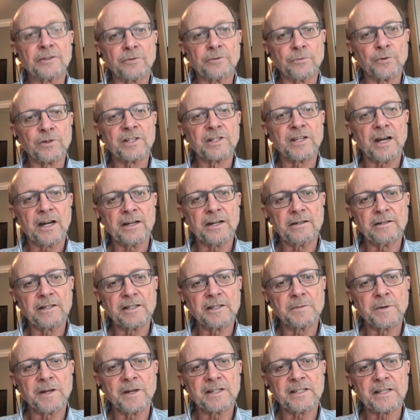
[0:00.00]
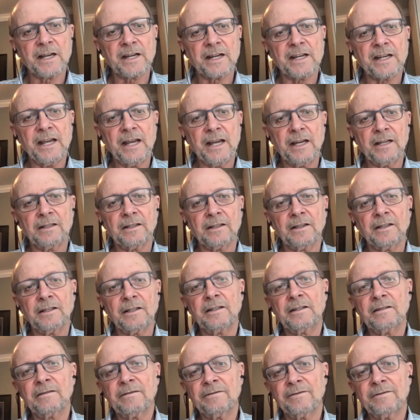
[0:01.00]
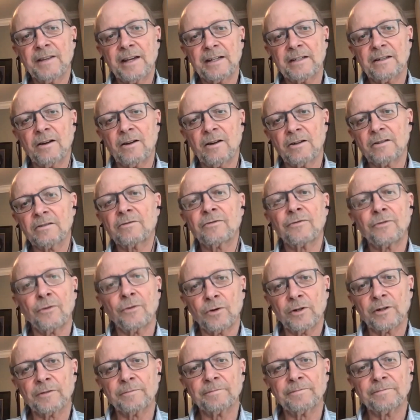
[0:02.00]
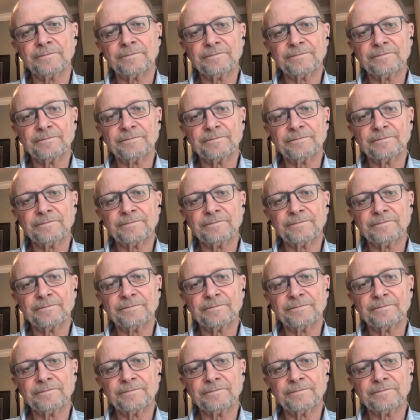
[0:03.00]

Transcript: retired, is because I can't leave that art form.